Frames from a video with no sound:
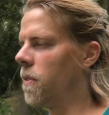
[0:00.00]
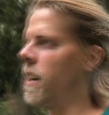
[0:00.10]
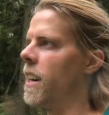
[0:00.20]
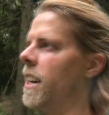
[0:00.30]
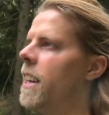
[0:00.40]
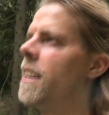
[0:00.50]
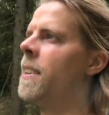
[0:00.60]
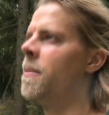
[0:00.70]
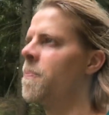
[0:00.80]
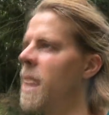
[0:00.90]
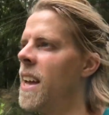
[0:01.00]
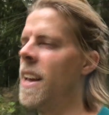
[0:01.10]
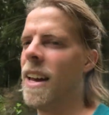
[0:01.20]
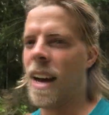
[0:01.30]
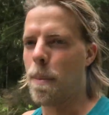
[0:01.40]
of a
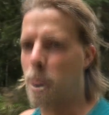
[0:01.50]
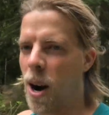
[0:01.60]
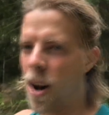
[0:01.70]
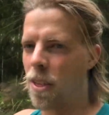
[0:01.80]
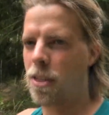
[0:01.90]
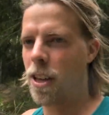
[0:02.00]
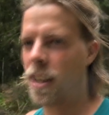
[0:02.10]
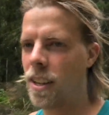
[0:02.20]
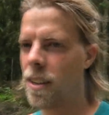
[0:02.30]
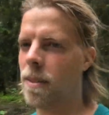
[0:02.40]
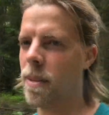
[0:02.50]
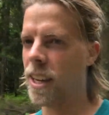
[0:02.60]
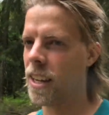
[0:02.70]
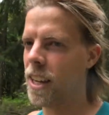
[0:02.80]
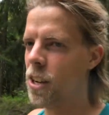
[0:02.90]
path
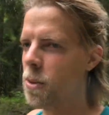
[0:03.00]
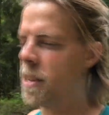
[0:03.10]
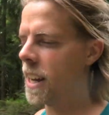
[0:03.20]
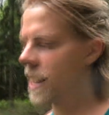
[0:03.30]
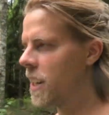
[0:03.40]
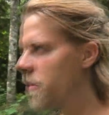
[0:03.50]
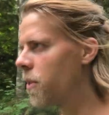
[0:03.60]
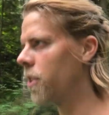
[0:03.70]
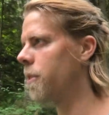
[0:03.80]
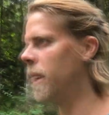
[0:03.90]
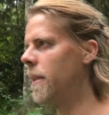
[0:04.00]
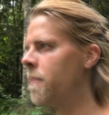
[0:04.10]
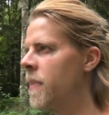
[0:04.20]
being illuminated in front of me.